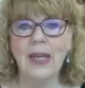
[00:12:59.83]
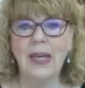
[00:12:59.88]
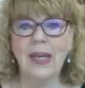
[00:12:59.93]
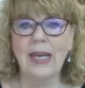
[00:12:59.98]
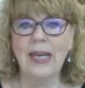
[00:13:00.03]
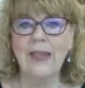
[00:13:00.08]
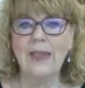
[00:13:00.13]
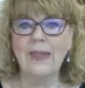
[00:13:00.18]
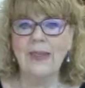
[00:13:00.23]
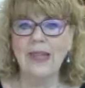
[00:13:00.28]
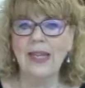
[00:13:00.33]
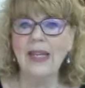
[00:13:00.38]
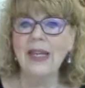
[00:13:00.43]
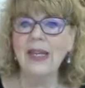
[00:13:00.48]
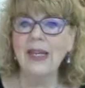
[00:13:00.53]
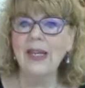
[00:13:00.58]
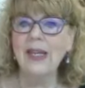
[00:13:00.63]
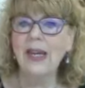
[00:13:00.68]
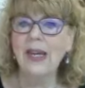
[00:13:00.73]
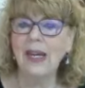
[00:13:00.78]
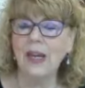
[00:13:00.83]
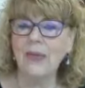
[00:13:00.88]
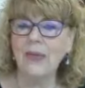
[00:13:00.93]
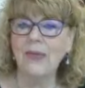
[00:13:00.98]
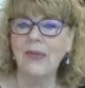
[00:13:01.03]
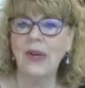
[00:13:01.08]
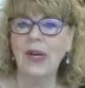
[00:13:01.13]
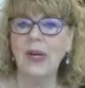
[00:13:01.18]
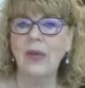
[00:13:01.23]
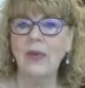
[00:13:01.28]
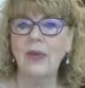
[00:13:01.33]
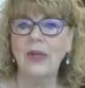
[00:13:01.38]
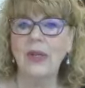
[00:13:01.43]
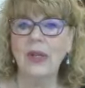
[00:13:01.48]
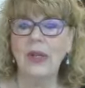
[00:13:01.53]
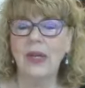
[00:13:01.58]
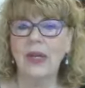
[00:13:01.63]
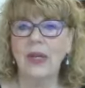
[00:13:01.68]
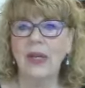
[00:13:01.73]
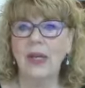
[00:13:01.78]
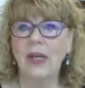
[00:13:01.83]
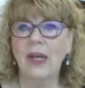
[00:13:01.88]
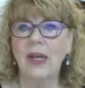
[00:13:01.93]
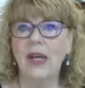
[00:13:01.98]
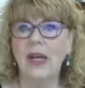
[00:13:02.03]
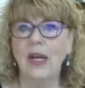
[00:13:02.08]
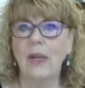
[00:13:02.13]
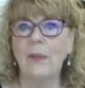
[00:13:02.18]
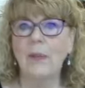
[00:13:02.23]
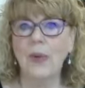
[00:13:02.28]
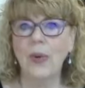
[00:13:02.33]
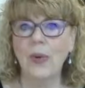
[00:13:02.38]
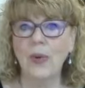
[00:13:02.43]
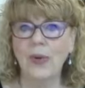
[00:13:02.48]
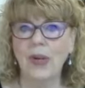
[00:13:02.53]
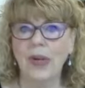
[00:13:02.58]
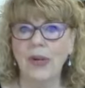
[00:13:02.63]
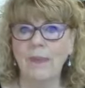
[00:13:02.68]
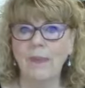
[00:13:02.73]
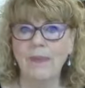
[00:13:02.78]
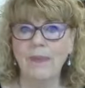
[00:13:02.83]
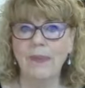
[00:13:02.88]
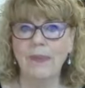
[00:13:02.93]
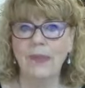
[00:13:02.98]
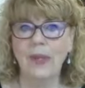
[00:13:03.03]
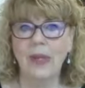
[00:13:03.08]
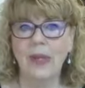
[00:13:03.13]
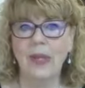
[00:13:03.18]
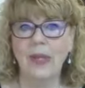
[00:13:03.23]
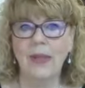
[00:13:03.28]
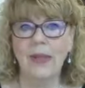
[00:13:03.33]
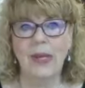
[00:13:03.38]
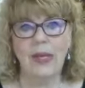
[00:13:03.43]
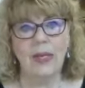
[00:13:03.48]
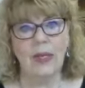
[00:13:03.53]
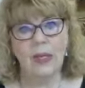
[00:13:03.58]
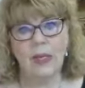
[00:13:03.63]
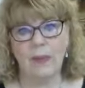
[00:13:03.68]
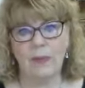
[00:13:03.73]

And then I found a program that